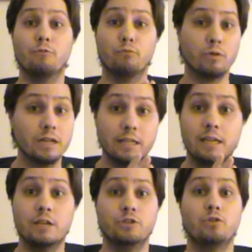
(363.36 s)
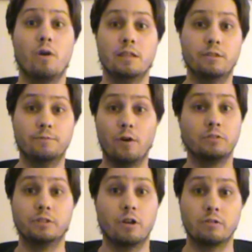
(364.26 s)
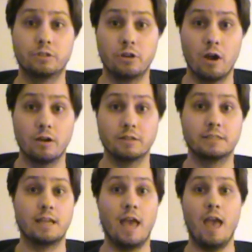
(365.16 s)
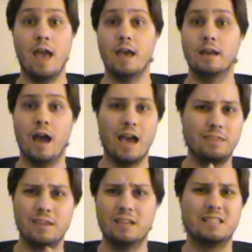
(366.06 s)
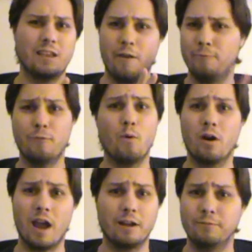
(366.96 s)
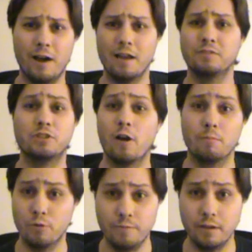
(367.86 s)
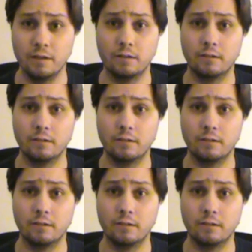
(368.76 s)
I really enjoyed The Fault in Our Stars, and I think it's a 4 out of 5 star movie.